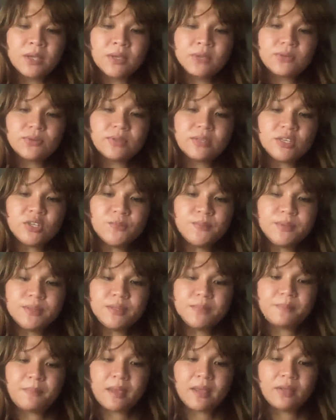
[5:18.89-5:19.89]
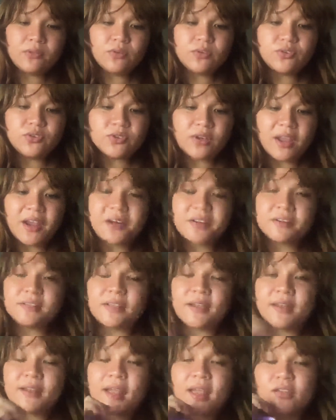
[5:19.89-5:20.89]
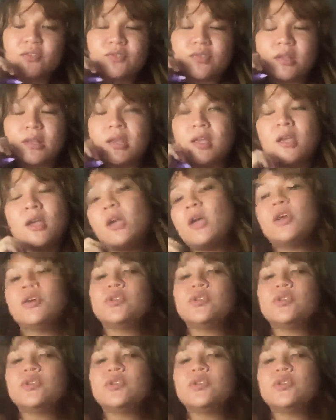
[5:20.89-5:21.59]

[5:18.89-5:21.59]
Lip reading: So this will depend on your airline actually.